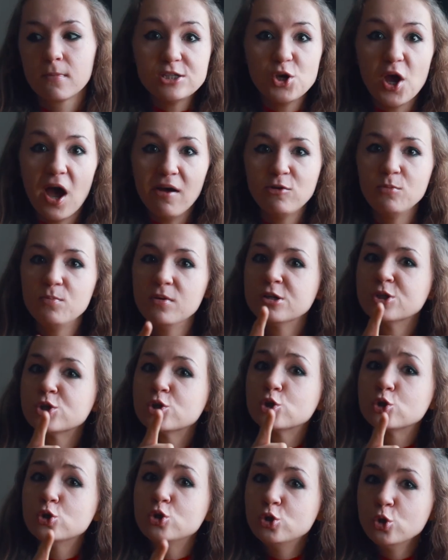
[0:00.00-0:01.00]
You have to be
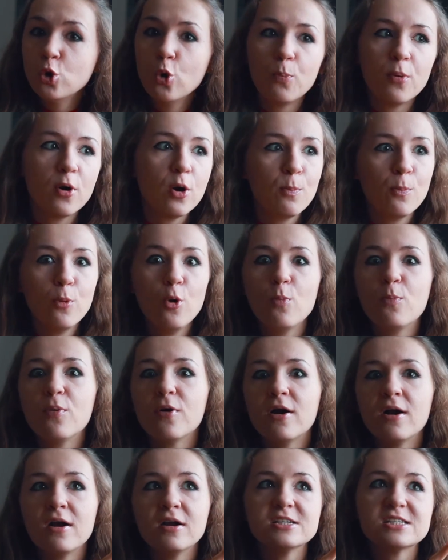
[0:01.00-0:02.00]
super
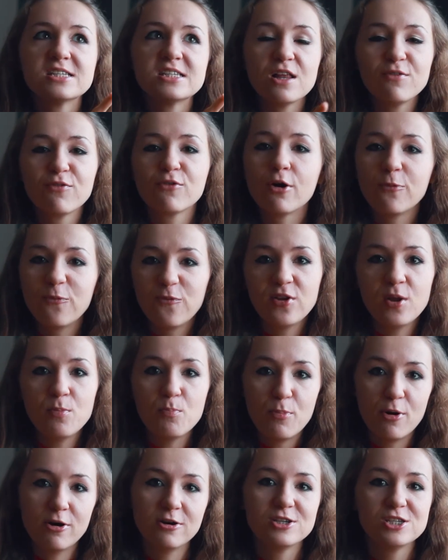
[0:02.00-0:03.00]
pooper
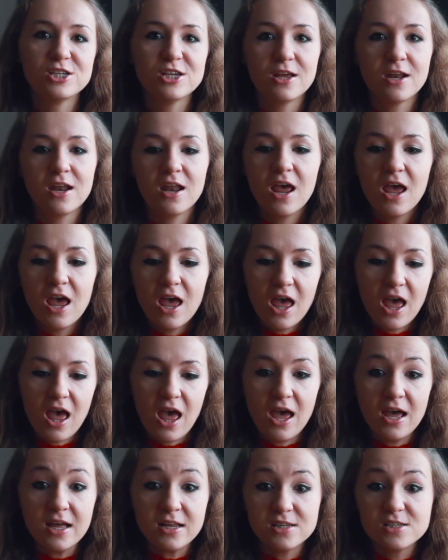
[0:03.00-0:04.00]
self-confident person,
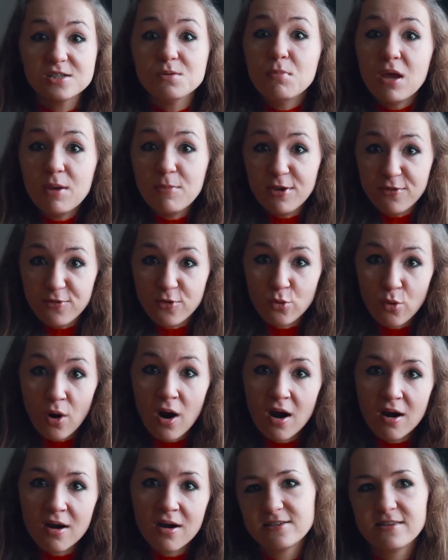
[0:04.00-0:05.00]
and maybe if you
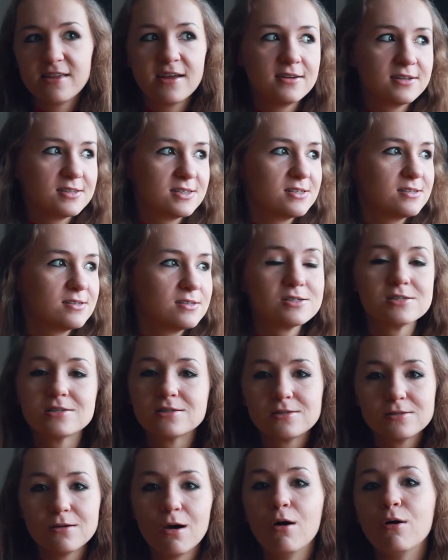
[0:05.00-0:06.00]
are, then it's
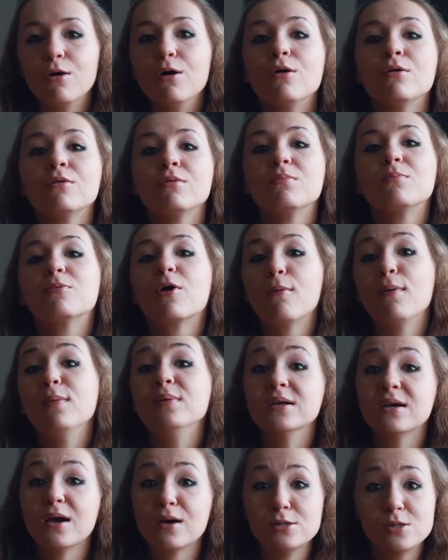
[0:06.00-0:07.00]
just all
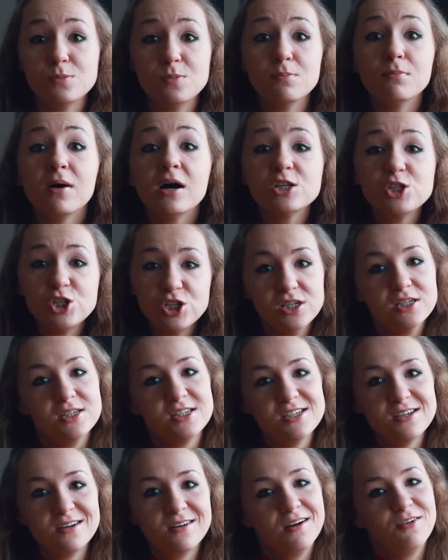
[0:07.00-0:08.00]
probably going to be much
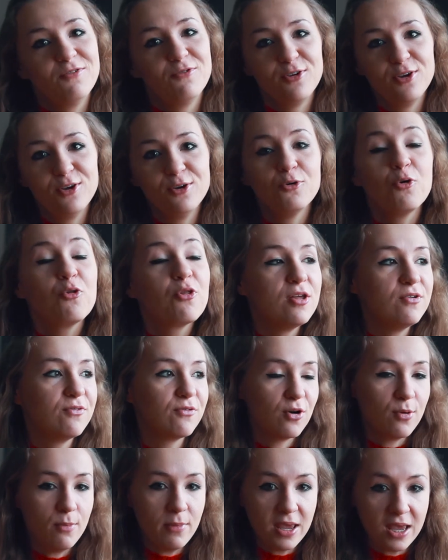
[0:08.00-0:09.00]
easier for you than
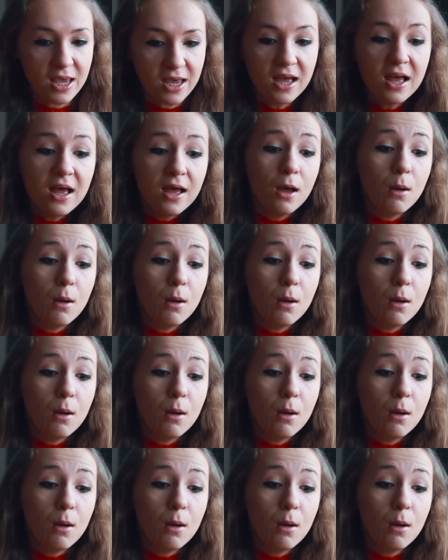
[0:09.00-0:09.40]
for me.